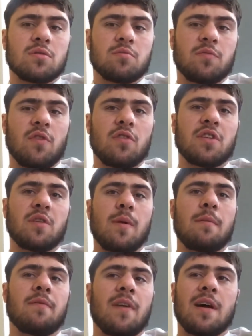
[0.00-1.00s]
Before the Nick
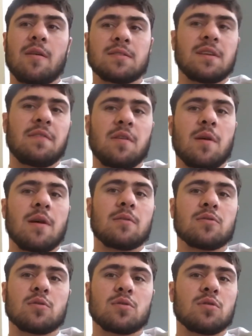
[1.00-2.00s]
Webb fight, I was everywhere. I
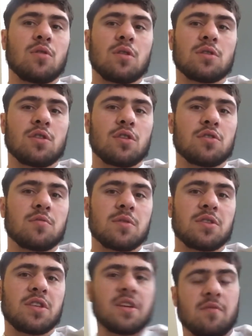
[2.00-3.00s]
was up to all sorts of
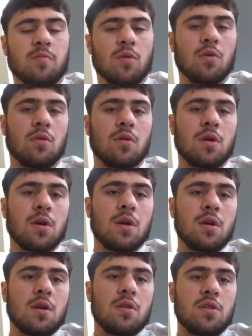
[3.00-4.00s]
mischief, but
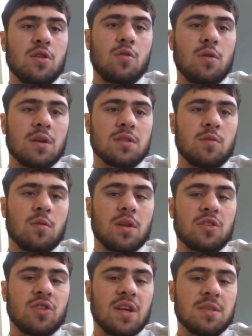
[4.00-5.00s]
the Newcastle one,
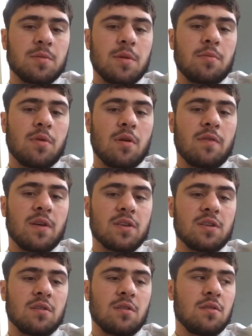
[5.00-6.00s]
I tried to be
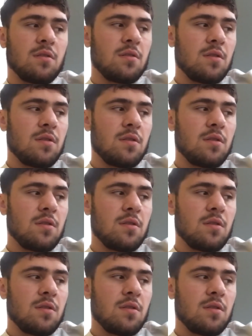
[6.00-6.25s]
professional.